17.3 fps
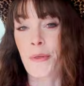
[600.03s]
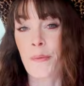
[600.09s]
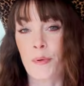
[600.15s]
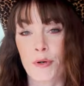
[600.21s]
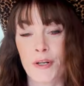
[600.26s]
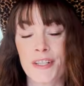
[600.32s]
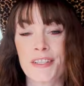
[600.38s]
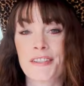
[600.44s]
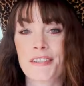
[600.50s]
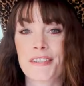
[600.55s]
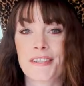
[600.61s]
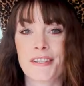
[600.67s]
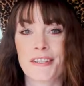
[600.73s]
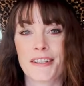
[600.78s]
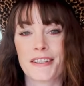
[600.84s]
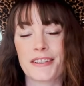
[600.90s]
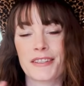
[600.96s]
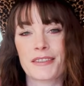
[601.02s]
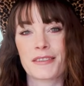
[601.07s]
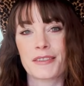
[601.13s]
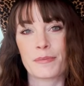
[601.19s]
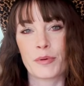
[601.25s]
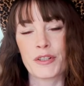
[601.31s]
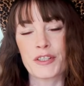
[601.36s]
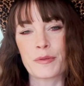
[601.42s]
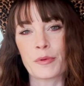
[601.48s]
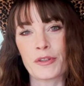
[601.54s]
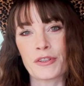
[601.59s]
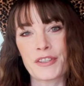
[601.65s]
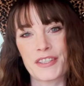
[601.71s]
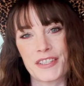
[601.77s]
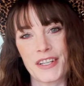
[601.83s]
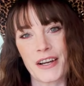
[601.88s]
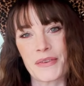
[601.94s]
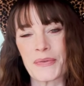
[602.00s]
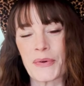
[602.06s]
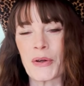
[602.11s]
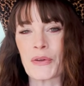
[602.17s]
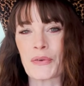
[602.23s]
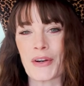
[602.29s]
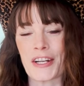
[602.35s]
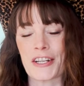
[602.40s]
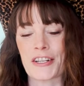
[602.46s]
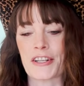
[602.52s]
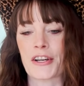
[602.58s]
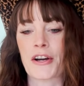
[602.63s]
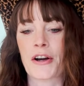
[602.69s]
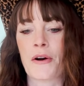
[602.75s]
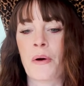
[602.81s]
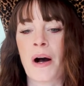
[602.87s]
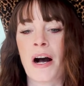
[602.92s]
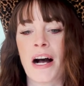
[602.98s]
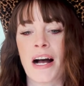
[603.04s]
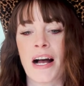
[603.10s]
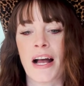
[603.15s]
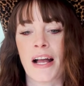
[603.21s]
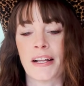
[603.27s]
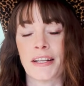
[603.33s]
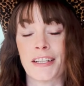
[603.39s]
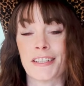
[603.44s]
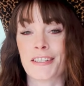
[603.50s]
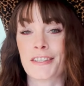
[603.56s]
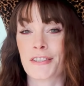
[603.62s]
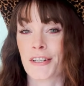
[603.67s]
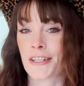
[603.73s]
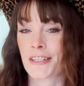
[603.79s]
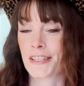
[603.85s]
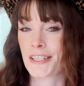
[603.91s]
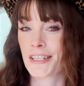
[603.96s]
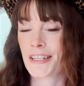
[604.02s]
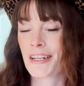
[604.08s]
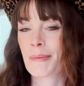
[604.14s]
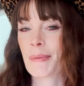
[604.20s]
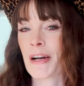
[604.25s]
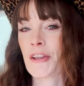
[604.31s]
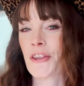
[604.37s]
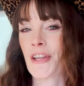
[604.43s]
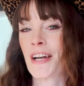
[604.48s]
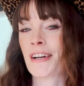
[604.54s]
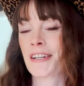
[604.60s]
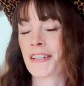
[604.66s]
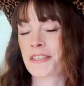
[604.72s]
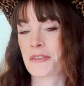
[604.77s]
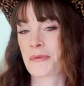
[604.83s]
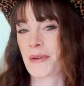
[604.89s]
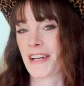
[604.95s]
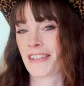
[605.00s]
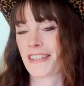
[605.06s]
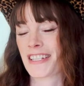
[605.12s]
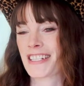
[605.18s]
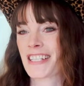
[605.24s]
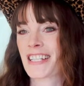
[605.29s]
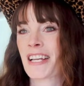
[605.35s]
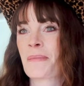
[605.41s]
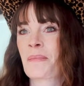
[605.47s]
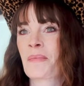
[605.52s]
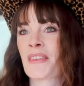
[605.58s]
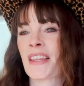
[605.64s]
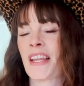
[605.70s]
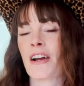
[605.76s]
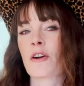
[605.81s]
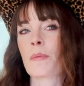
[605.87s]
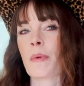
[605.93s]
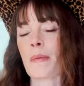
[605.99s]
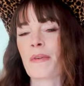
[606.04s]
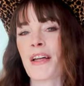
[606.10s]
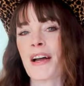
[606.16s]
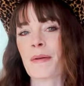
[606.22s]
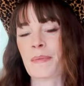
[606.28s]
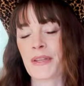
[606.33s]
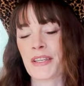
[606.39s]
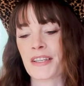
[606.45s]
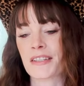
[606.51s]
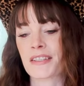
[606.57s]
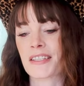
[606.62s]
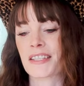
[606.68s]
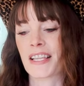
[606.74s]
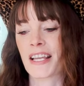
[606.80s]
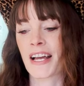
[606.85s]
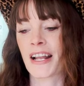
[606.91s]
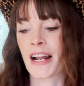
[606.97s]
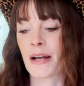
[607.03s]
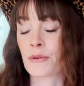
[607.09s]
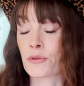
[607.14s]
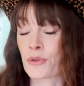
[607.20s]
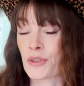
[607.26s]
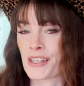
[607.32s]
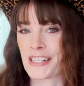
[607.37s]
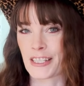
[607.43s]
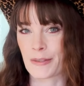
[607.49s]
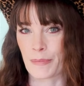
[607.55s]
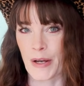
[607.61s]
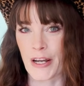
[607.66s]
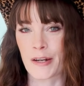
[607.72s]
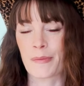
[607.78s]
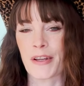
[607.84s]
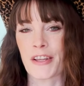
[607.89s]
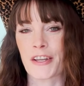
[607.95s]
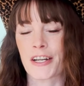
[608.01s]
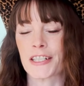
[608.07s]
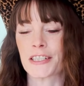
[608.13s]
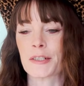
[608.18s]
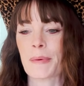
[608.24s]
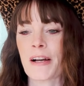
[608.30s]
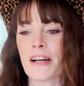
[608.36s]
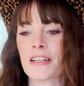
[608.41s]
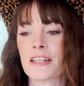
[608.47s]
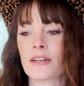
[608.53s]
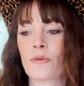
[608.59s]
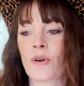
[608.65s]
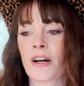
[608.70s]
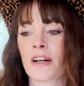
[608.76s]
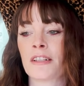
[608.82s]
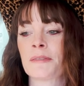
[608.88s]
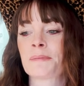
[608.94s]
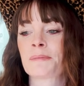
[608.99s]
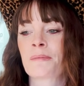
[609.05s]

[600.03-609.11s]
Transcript: prints printable stuff all ready to go, I need to start thinking about that color palette. Now remember that piece that I was really inspired by the color palette? Well,